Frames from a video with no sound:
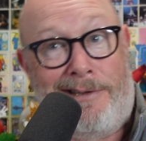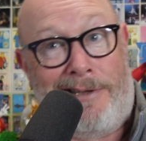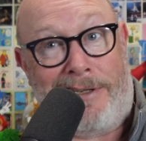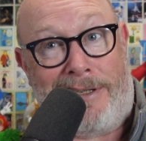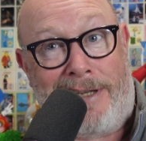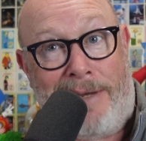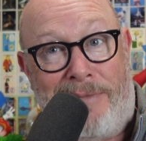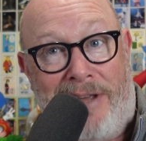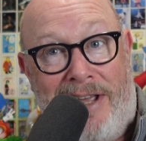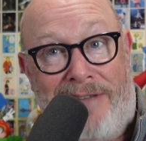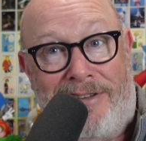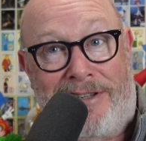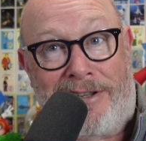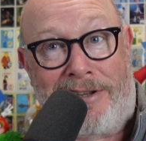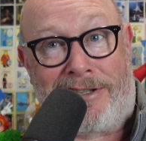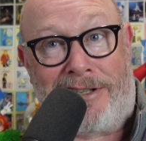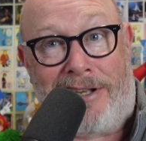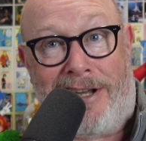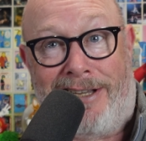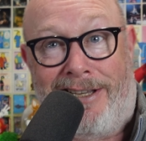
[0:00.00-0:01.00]
Dimming ever so
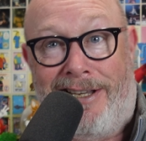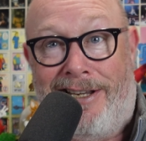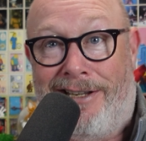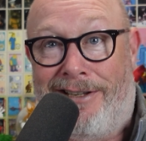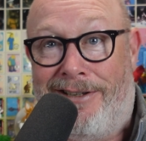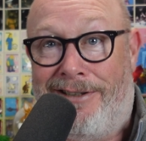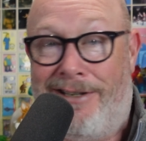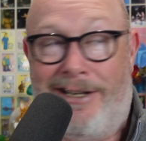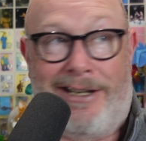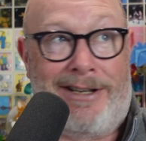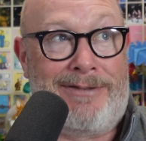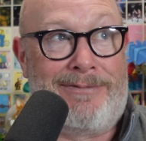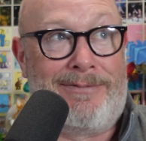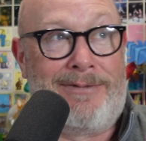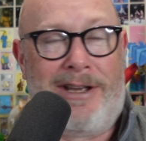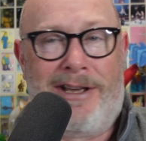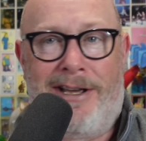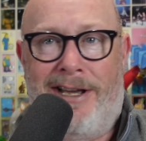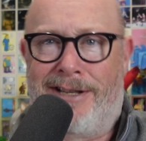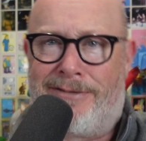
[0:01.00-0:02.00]
slightly.
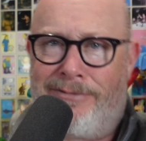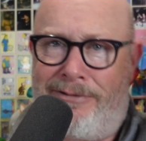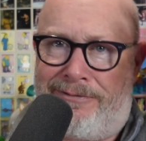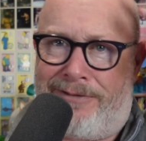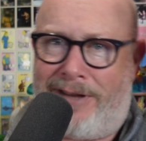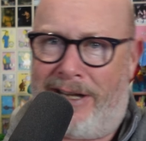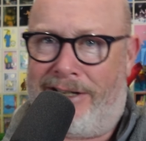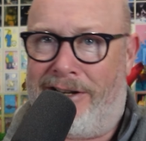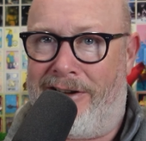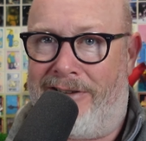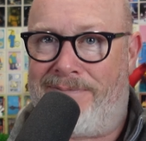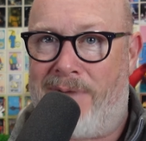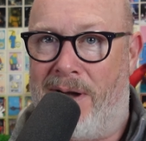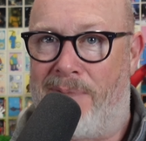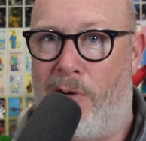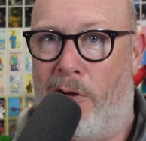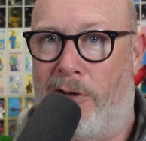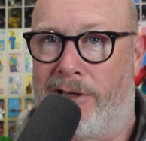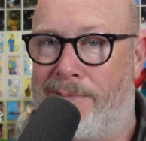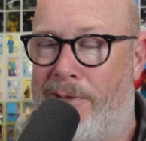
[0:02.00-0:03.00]
It's reflecting off my
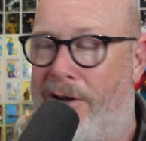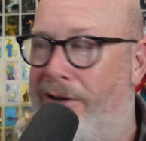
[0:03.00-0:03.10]
bald spot.